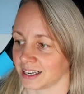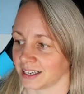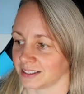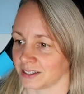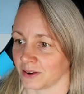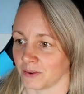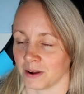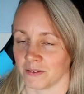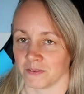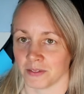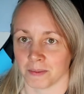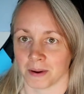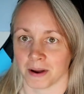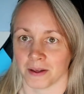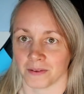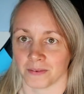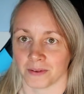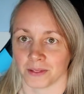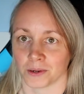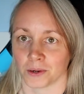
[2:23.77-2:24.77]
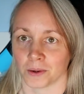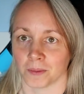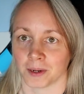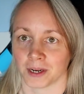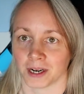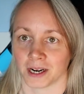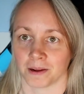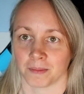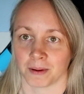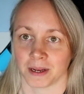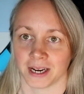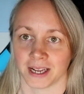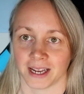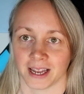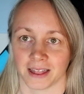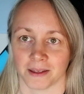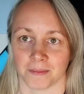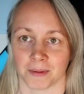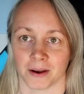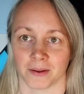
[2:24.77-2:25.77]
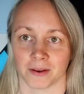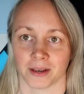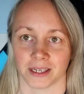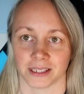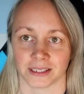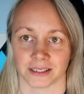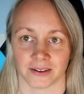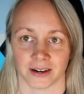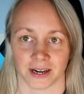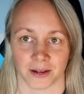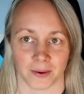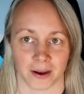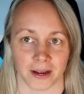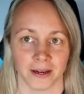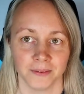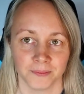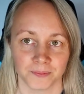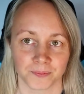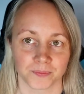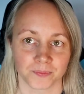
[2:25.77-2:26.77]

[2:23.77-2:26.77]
I don't have them out there in the cupboard and I'm going to get them out later anyway,